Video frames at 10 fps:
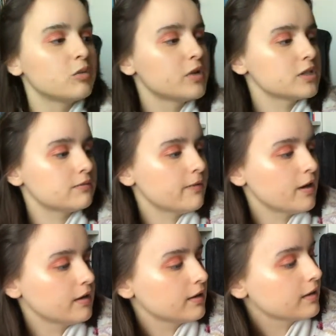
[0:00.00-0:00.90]
much
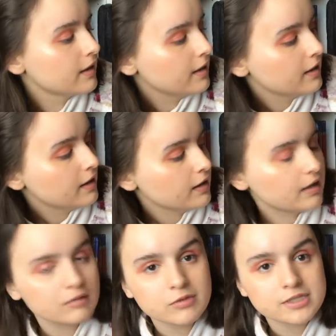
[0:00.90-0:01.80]
fun,
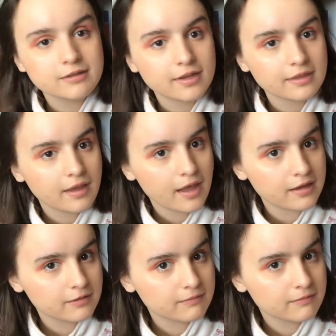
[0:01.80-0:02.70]
and once you get the hang
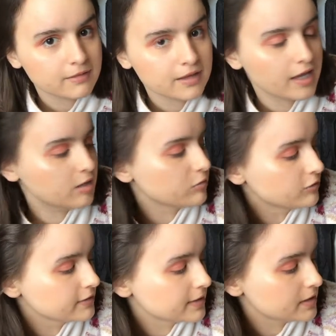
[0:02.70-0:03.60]
of
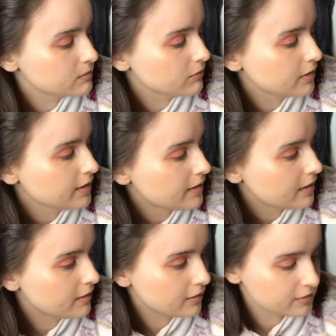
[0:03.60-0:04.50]
cables, it's really not
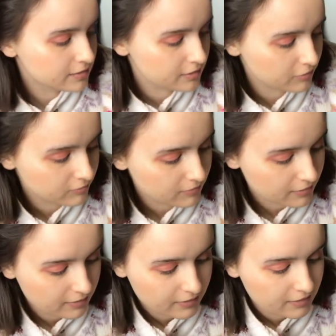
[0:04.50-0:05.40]
hard to do.
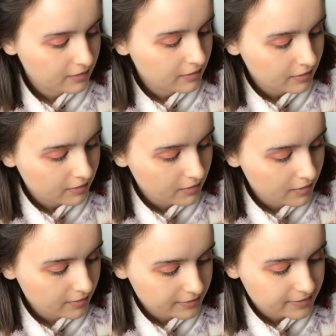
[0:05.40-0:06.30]

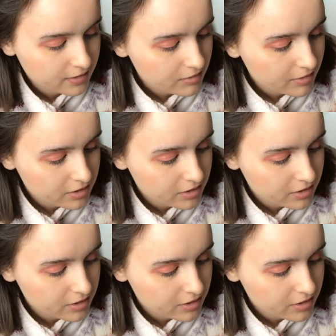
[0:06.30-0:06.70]
Honestly, you can